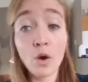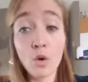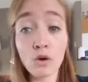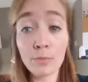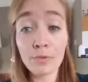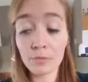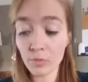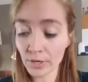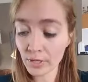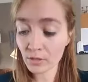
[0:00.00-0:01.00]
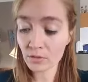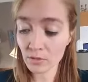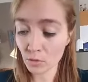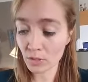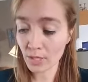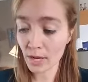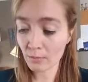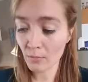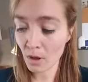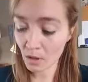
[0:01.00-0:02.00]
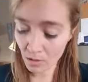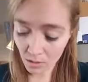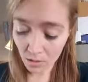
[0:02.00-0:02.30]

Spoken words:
Woke up in the morning, soaked a cotton ball,